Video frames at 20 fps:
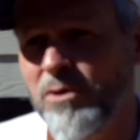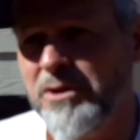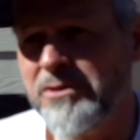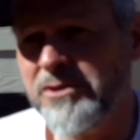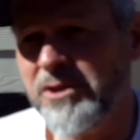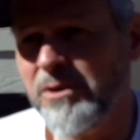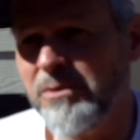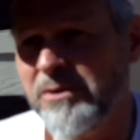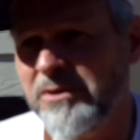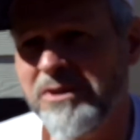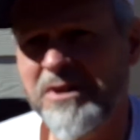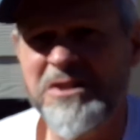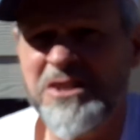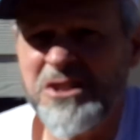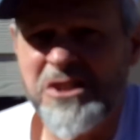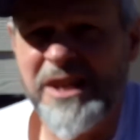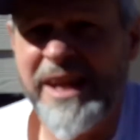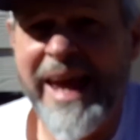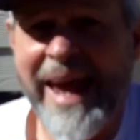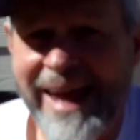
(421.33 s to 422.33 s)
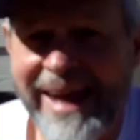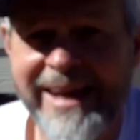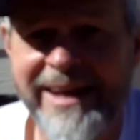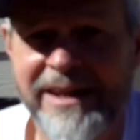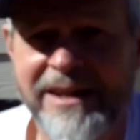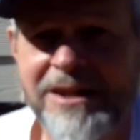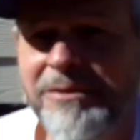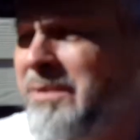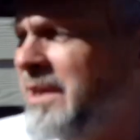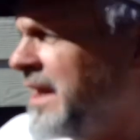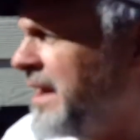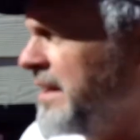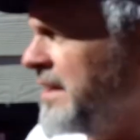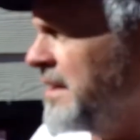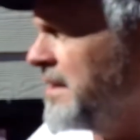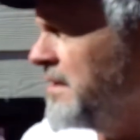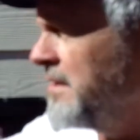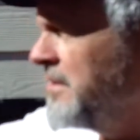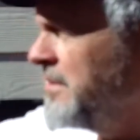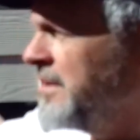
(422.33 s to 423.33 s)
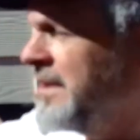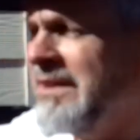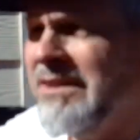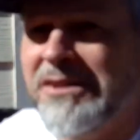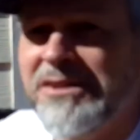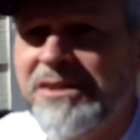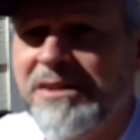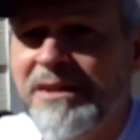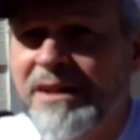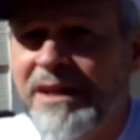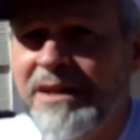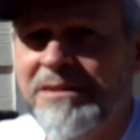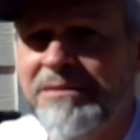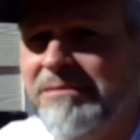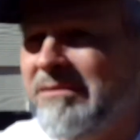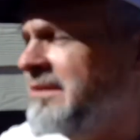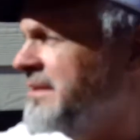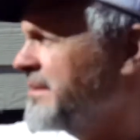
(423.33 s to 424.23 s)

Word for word: want to or you just can't. I mean, I can do this. I can